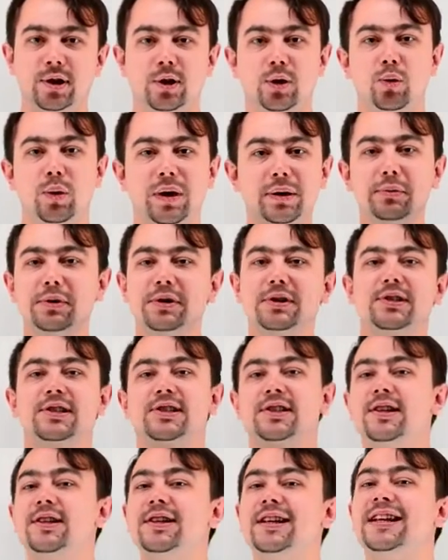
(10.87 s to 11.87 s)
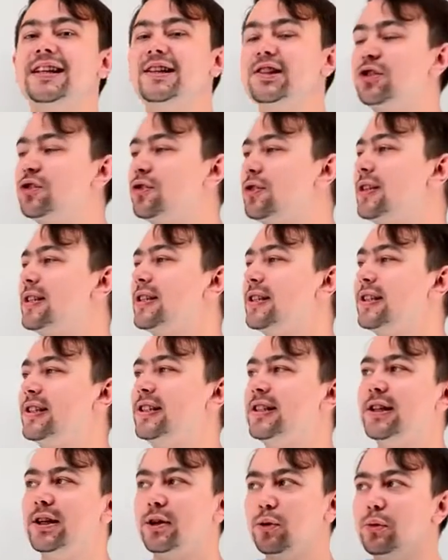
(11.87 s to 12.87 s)
When we study
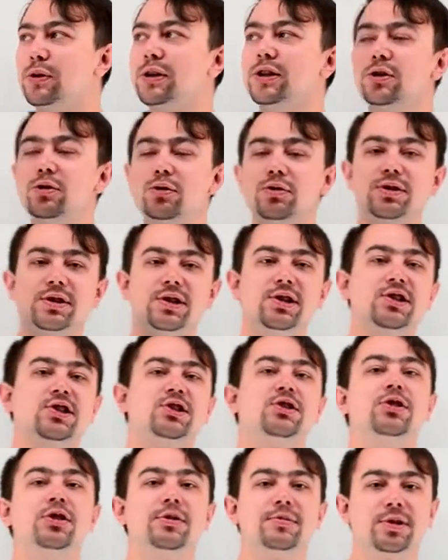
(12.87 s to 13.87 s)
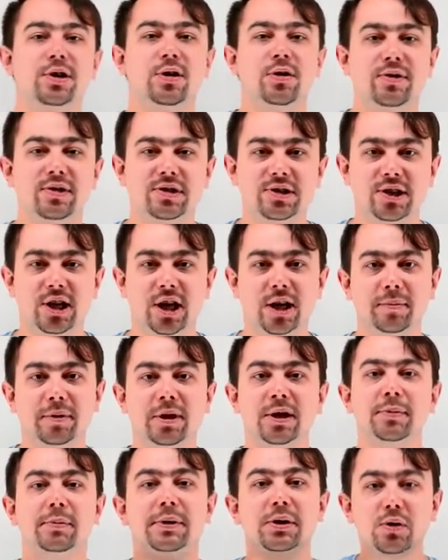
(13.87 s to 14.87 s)
electricity, we use these terms all the time,
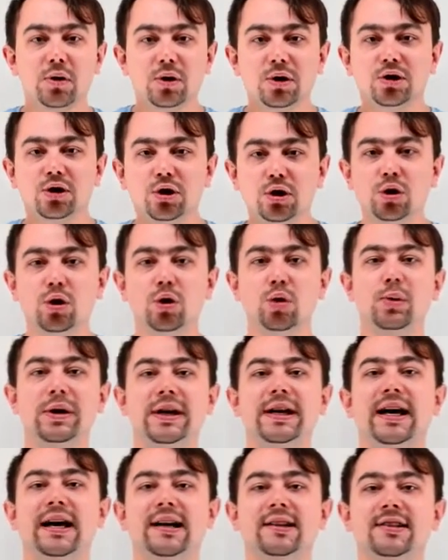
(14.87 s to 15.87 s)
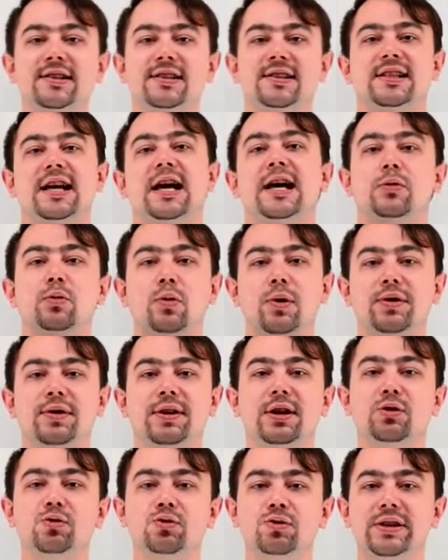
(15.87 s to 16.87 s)
but do we understand what
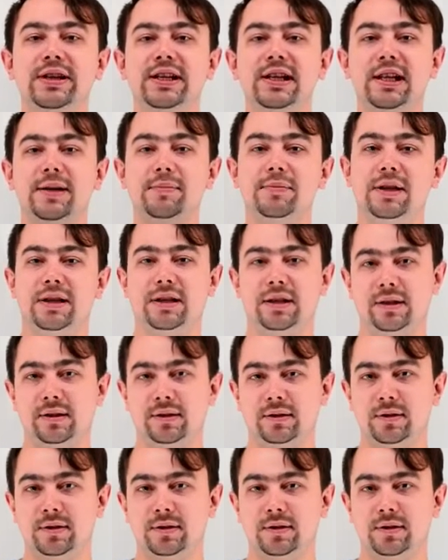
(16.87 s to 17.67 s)
they really mean?